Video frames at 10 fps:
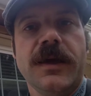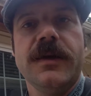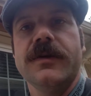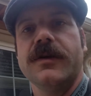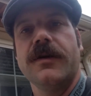
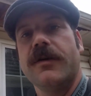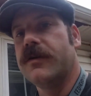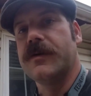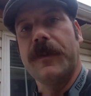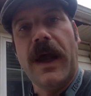gonna hurt your
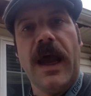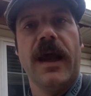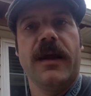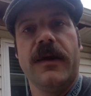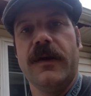back.
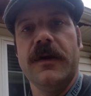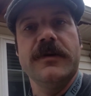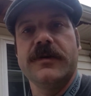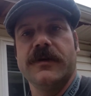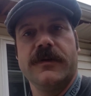It's
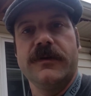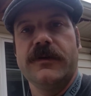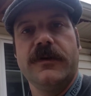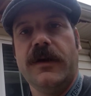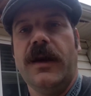just,
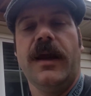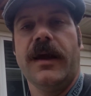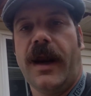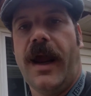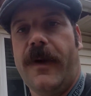it ain't gonna
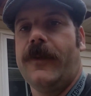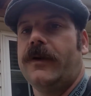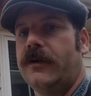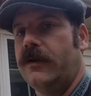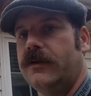happen.
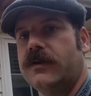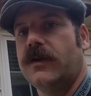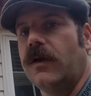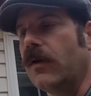So